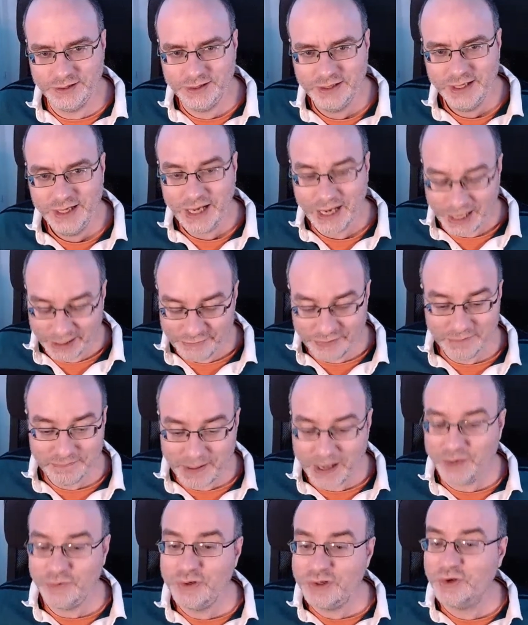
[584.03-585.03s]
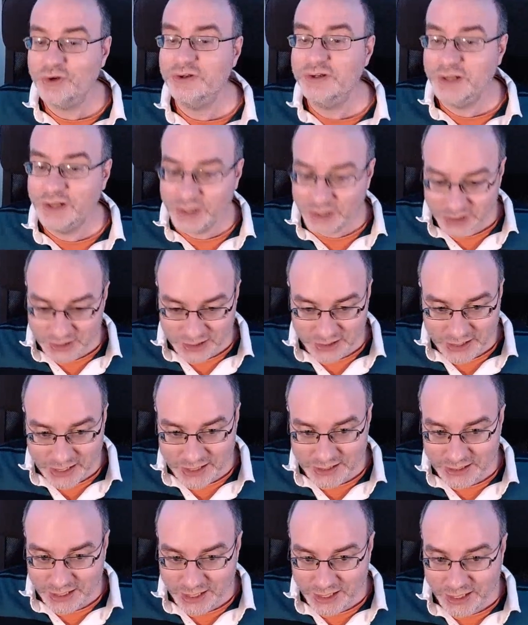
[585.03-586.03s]
Having powered on earlier
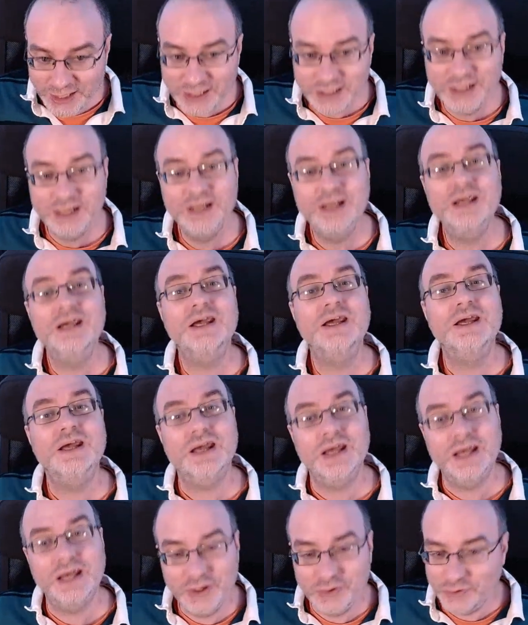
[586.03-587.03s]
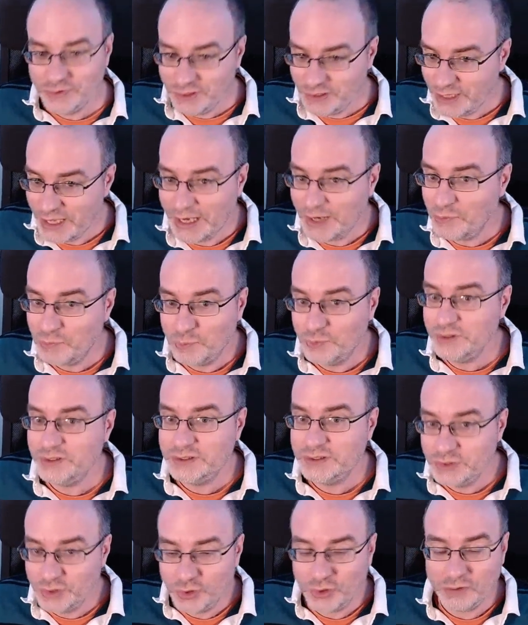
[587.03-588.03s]
that day, it now
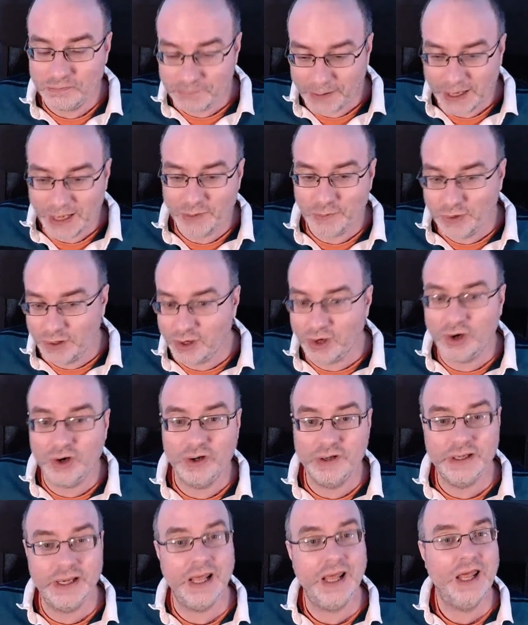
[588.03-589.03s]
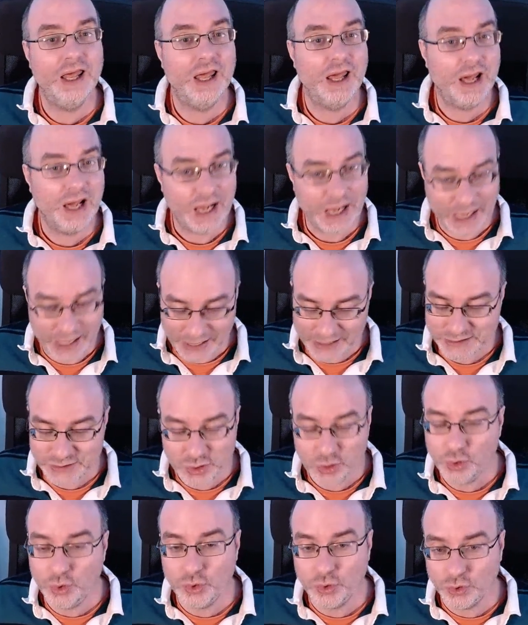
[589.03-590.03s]
would not power on at
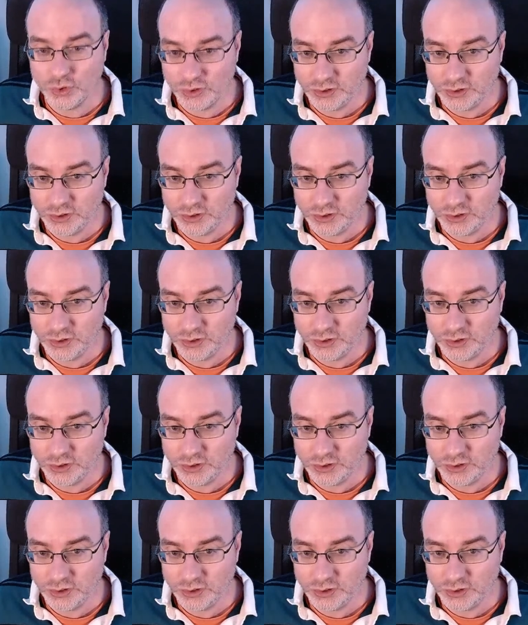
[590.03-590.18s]
all.